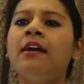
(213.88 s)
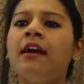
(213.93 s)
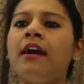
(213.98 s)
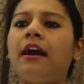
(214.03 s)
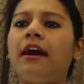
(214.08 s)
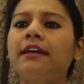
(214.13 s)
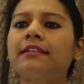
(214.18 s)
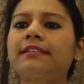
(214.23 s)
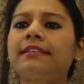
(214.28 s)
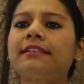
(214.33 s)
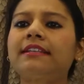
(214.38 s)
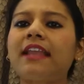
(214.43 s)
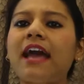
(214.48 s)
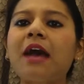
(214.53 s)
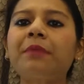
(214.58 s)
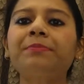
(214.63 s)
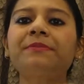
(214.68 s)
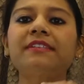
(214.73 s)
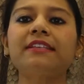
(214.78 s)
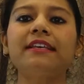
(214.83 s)
A
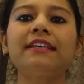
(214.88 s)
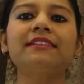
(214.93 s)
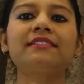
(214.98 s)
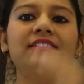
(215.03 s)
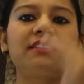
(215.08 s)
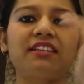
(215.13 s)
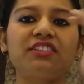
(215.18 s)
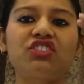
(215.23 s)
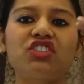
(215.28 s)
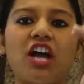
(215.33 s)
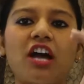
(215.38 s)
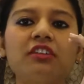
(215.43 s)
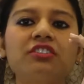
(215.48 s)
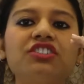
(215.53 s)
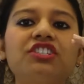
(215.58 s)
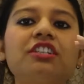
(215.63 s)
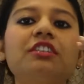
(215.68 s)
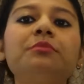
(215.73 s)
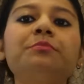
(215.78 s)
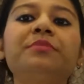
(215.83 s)
synapse is the
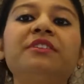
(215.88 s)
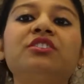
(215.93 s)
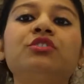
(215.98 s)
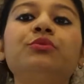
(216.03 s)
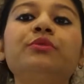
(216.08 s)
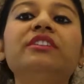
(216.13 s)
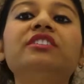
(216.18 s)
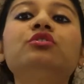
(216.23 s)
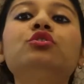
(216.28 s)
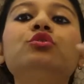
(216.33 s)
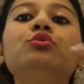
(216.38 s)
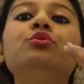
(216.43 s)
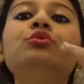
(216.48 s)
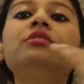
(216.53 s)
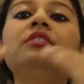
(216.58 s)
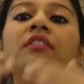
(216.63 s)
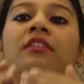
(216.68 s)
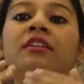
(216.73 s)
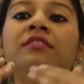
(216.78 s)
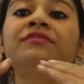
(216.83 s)
junction between two
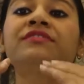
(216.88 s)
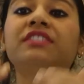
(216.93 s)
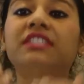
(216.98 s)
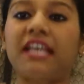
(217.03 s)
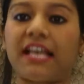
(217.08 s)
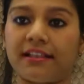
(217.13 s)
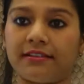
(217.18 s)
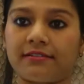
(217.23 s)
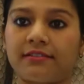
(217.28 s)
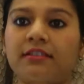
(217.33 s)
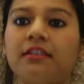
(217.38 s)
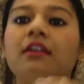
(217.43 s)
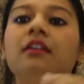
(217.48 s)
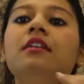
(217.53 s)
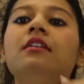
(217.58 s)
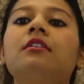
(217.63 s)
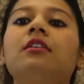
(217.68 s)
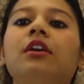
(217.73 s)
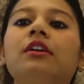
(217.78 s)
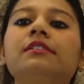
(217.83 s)
nerve cells
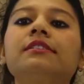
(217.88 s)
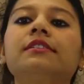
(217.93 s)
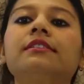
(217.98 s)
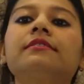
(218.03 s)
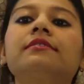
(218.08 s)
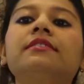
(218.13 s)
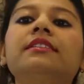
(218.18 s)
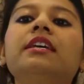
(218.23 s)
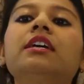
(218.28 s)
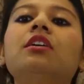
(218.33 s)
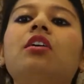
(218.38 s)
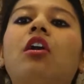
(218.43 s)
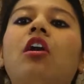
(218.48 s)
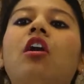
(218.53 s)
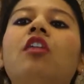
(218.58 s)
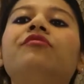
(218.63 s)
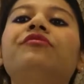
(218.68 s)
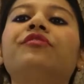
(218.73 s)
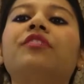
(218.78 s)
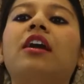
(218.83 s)
consisting
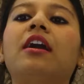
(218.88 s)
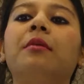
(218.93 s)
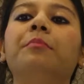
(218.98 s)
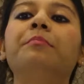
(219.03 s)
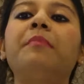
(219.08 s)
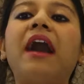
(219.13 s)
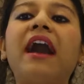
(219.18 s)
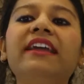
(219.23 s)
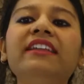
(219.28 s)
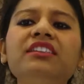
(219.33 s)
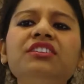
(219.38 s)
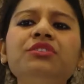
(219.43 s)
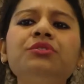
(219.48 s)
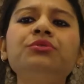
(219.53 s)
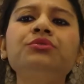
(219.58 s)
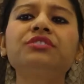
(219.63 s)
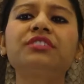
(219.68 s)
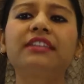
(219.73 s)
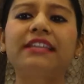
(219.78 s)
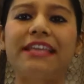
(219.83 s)
of a
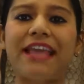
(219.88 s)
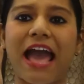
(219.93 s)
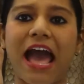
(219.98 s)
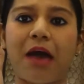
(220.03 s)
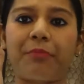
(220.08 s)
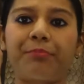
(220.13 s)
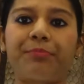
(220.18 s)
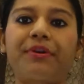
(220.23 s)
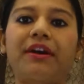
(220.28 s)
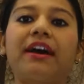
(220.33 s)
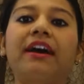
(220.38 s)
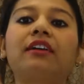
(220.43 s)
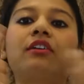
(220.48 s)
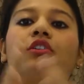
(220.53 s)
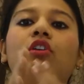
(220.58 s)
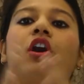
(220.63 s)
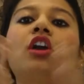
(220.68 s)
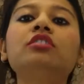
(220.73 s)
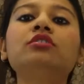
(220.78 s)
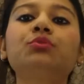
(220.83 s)
minute gap
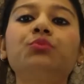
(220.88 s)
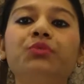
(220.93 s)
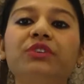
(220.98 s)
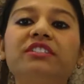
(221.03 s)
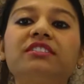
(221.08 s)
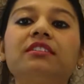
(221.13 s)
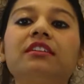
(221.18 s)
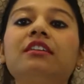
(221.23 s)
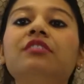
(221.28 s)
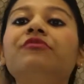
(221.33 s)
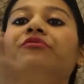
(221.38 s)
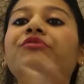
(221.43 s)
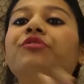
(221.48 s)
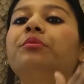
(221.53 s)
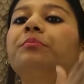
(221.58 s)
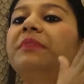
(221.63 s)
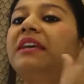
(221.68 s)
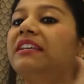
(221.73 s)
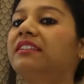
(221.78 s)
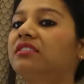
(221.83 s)
across which
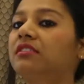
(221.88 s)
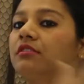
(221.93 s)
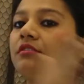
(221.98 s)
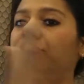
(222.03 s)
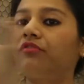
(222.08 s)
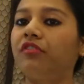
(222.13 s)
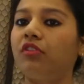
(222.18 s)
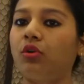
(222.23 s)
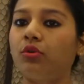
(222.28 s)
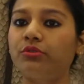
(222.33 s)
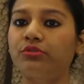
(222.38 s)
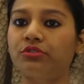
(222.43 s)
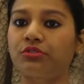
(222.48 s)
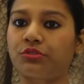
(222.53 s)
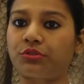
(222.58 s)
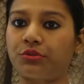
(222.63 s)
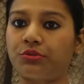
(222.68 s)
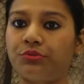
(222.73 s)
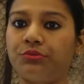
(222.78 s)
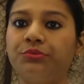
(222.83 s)
information flows
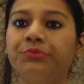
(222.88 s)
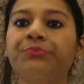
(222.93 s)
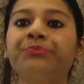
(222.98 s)
through,